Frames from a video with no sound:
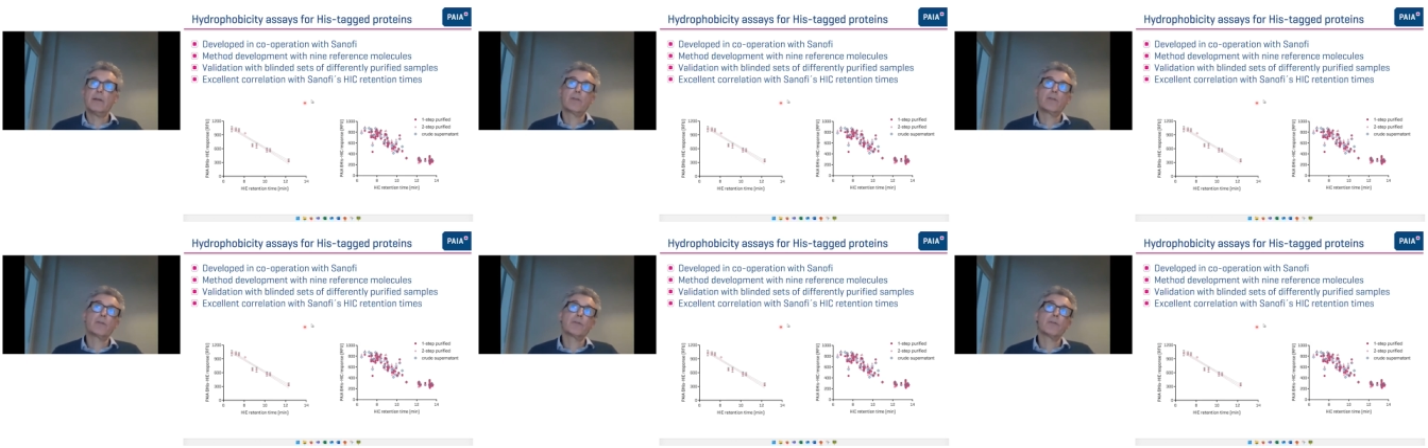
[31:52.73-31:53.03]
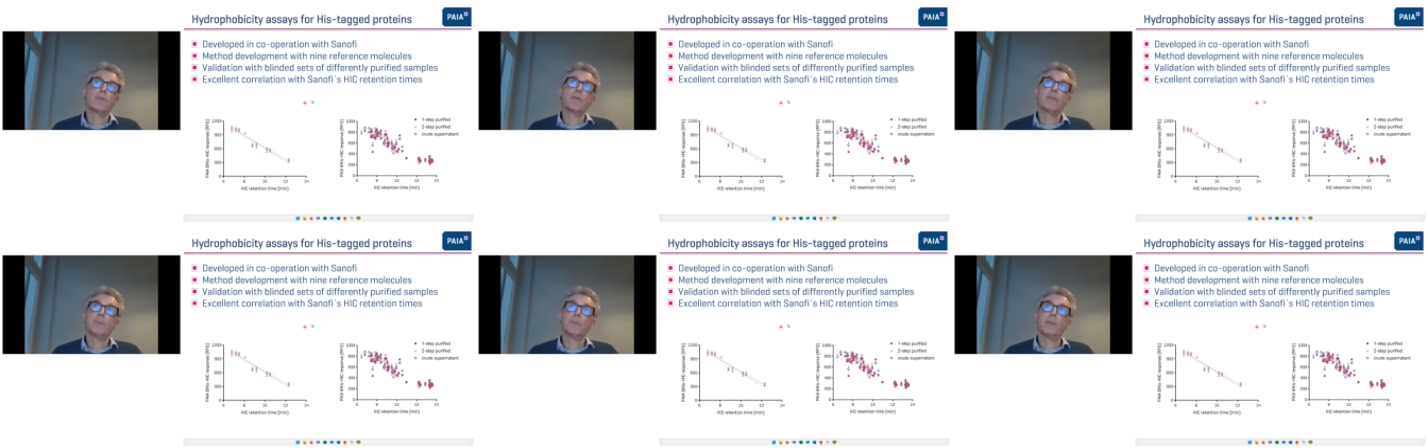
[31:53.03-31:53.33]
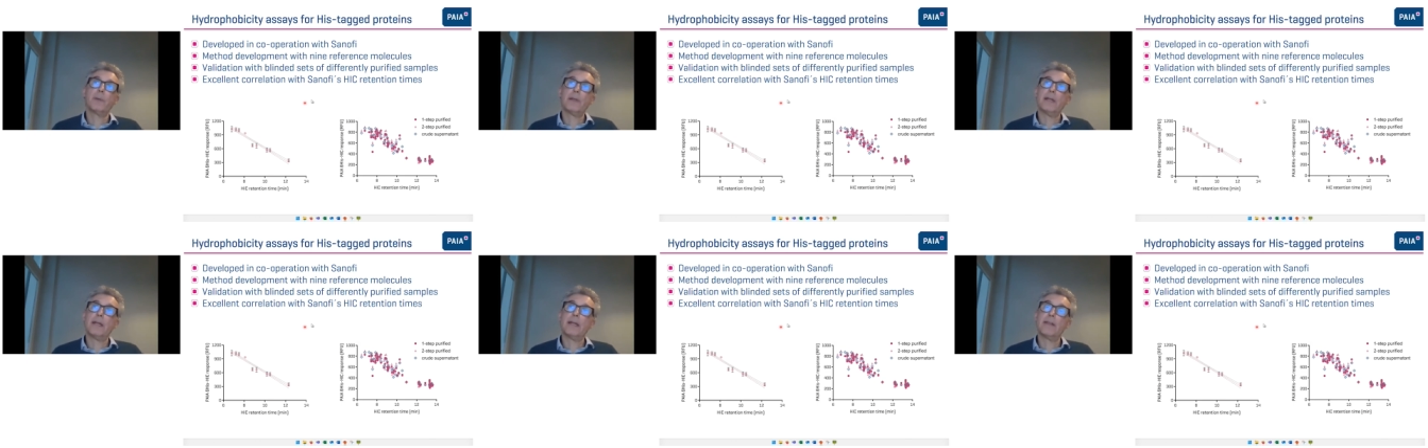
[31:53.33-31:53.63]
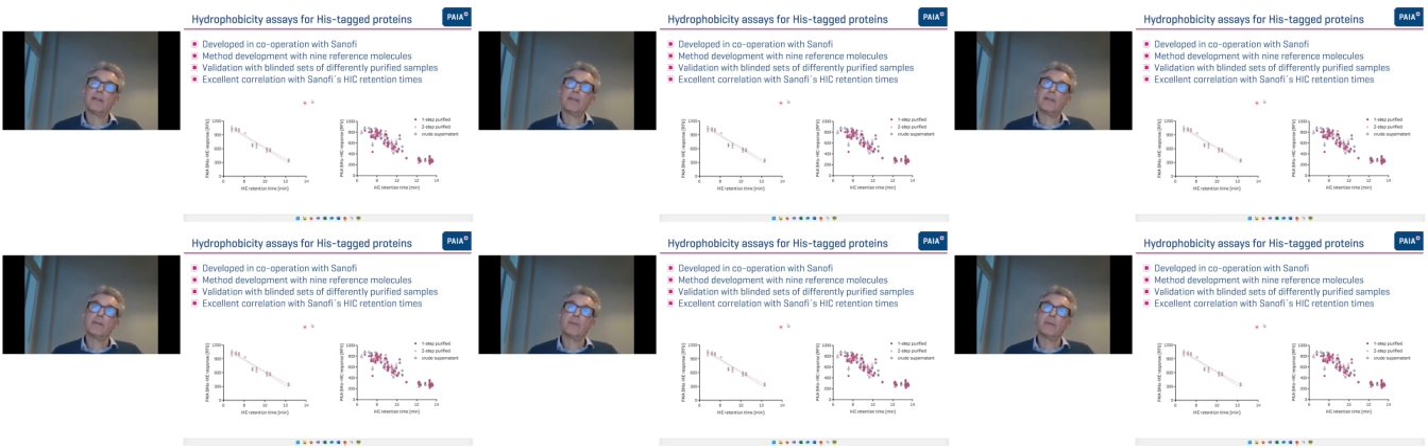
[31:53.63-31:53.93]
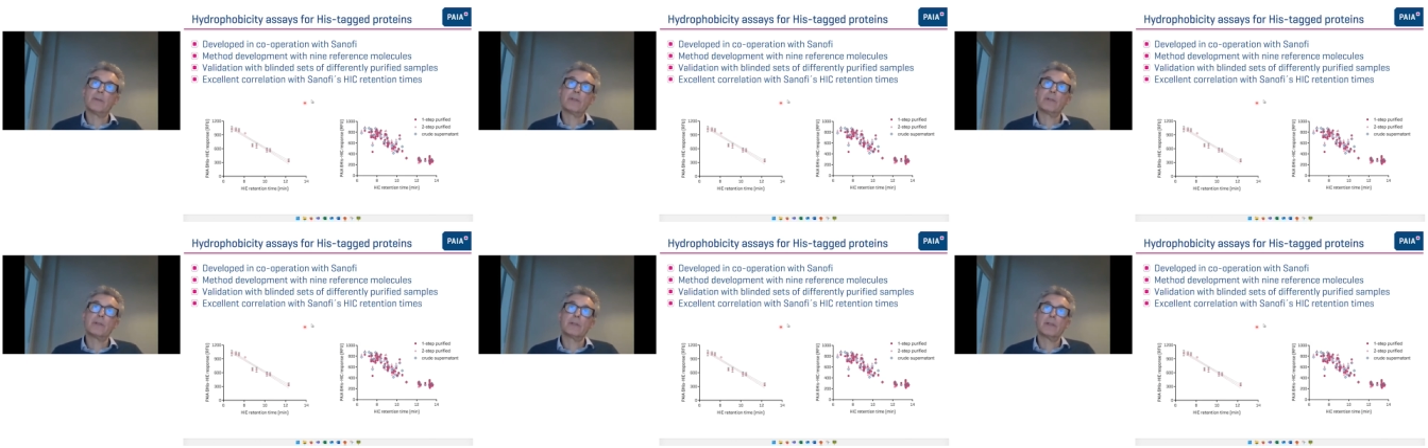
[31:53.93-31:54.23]
crude supernatant,
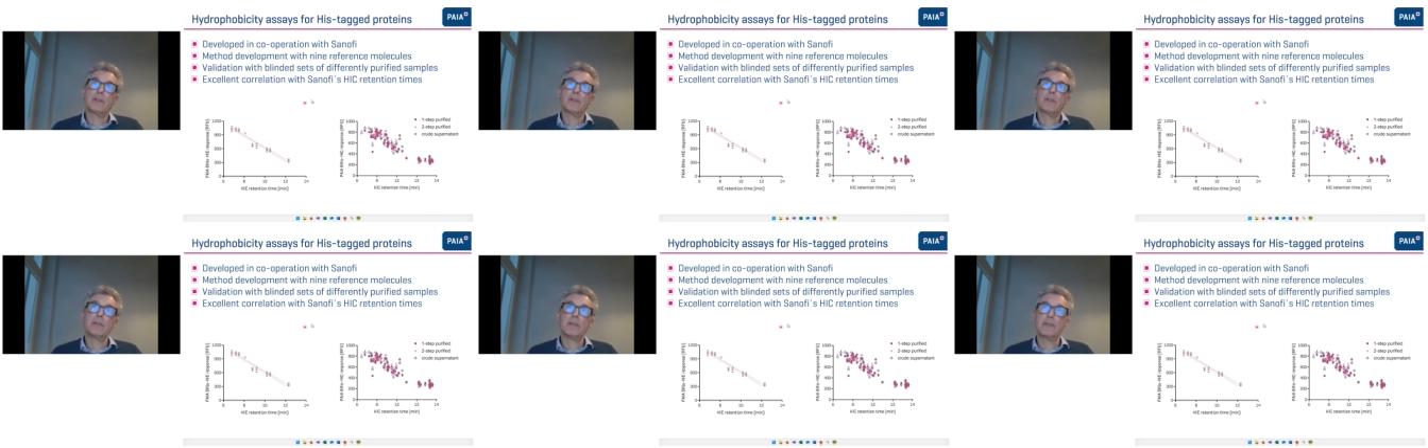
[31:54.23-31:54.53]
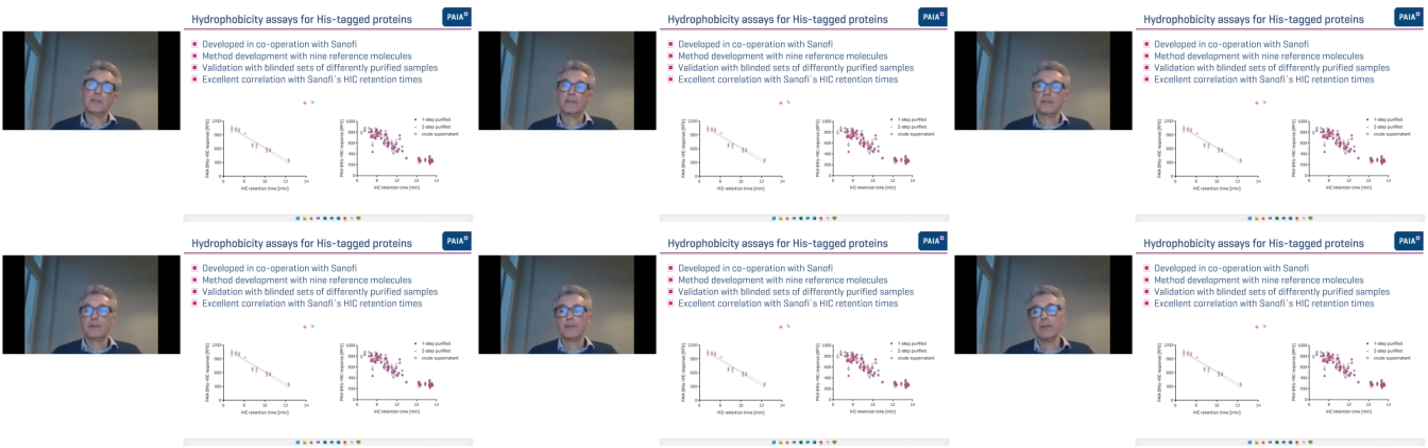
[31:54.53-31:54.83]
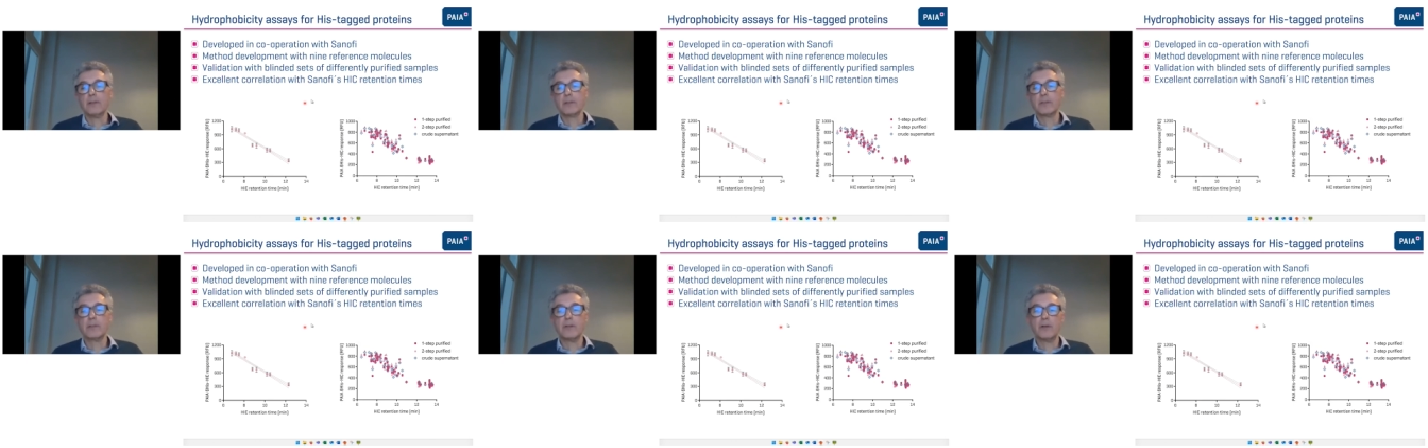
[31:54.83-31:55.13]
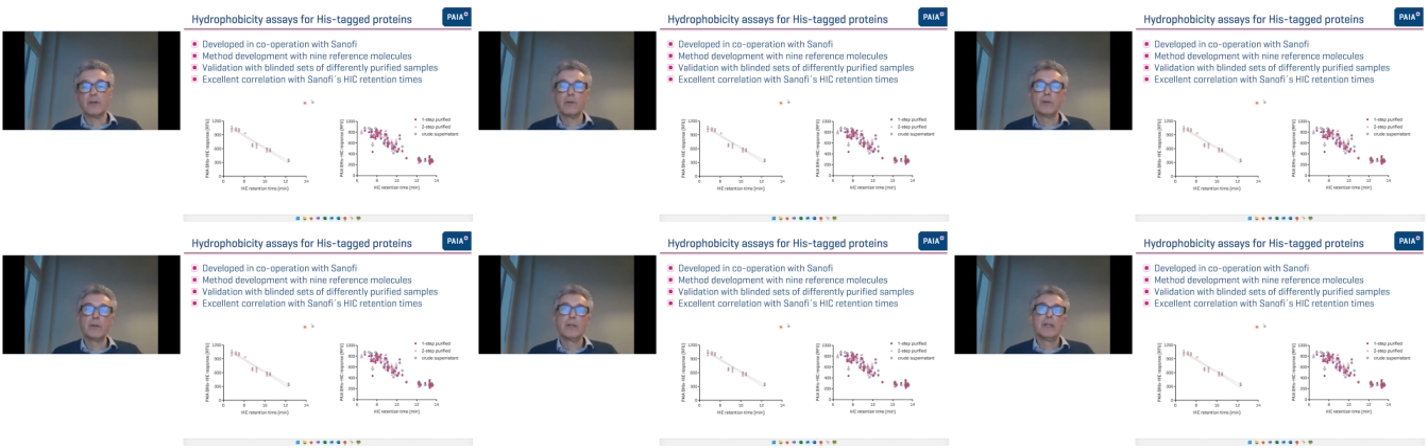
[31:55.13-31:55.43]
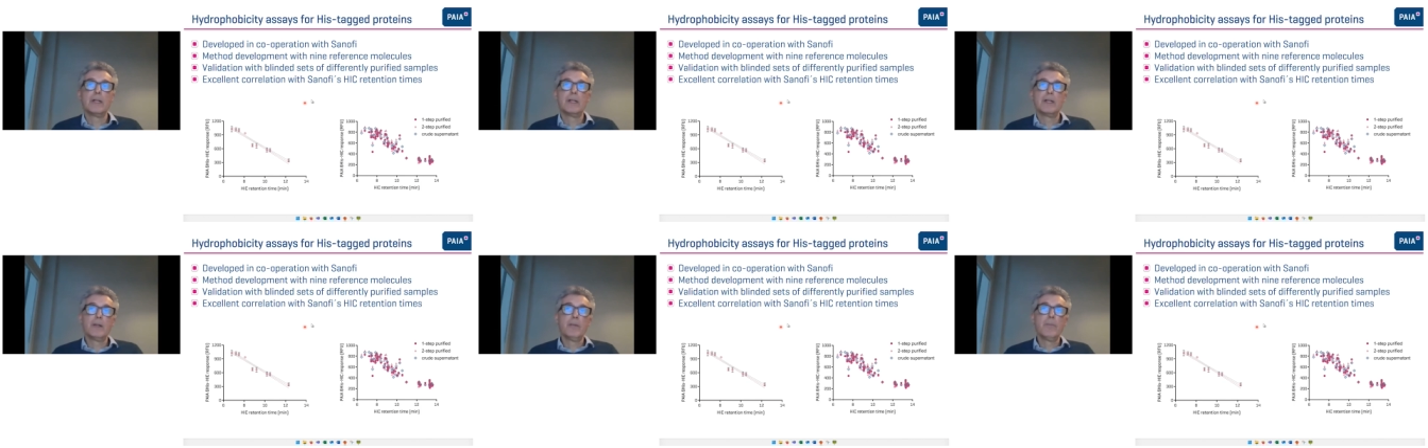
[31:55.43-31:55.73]
which is also
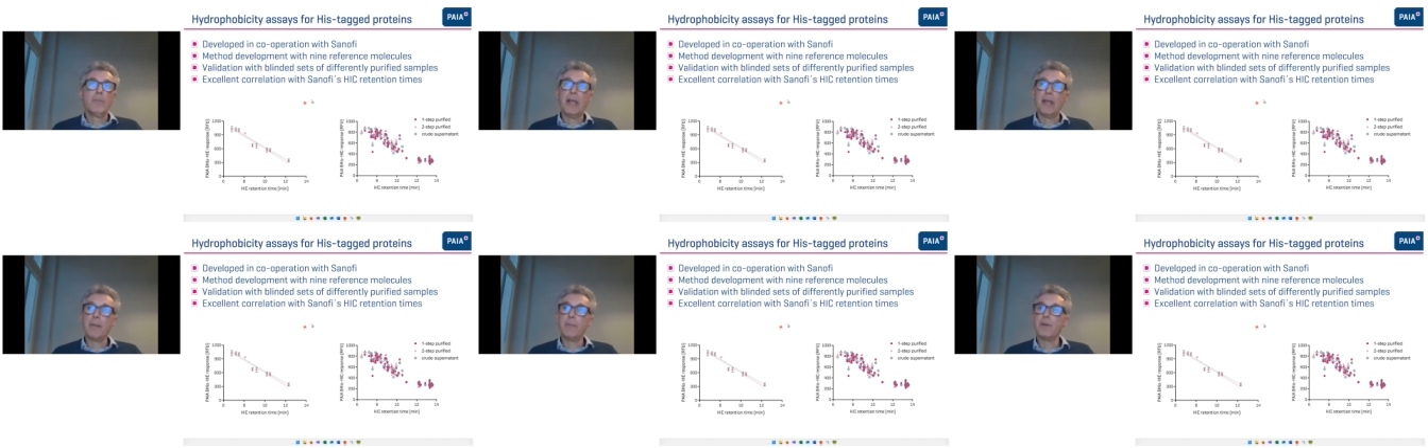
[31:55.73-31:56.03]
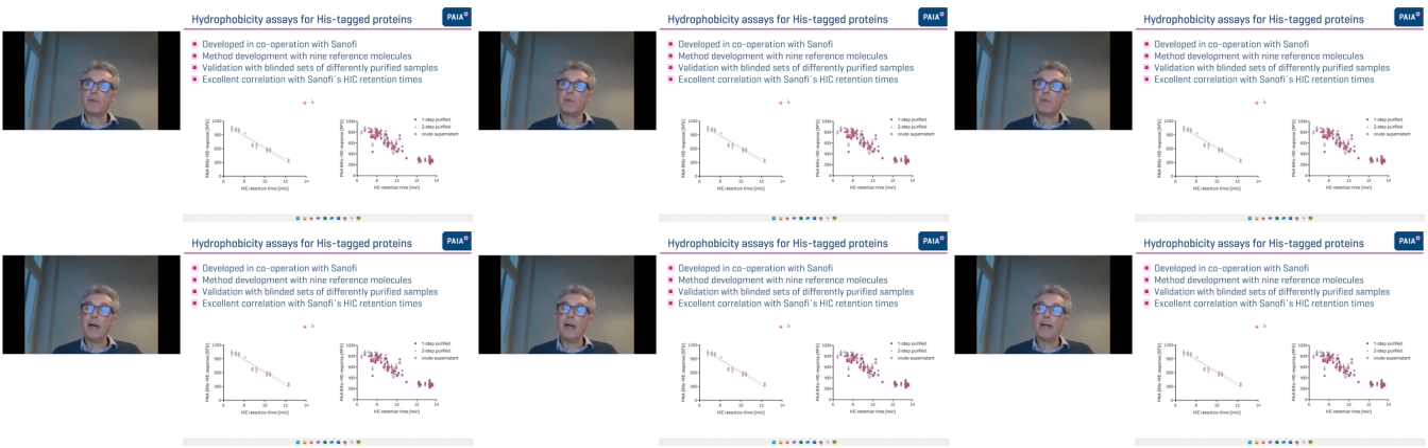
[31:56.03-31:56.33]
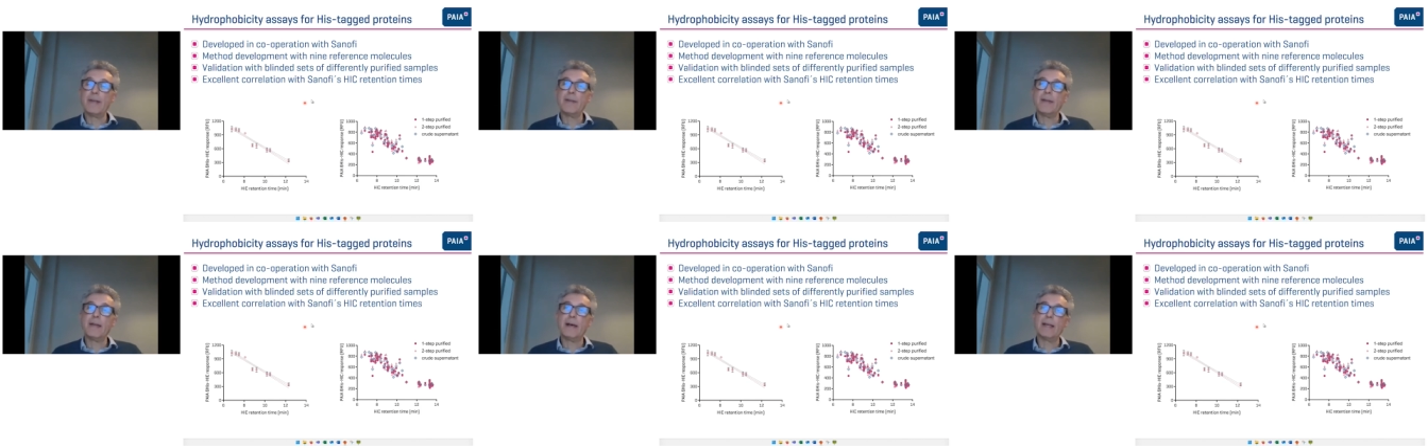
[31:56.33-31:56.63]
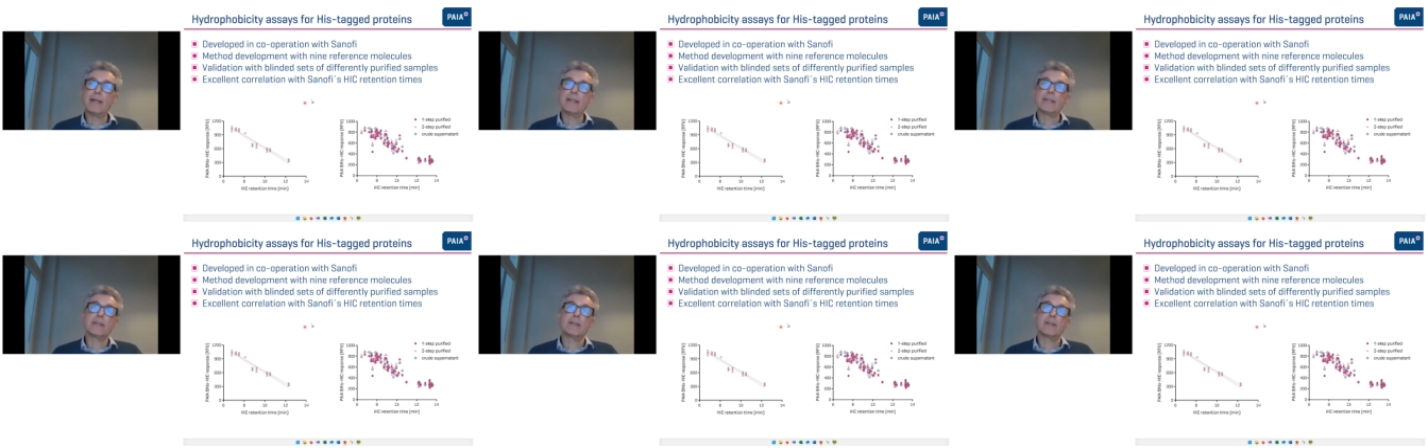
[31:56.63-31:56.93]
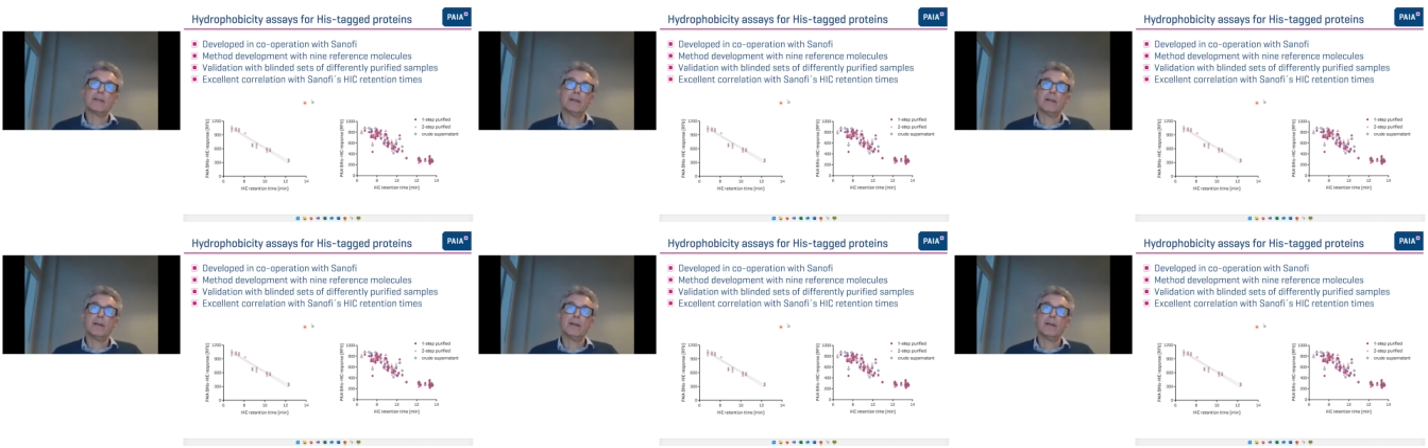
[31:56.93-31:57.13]
maybe quite nice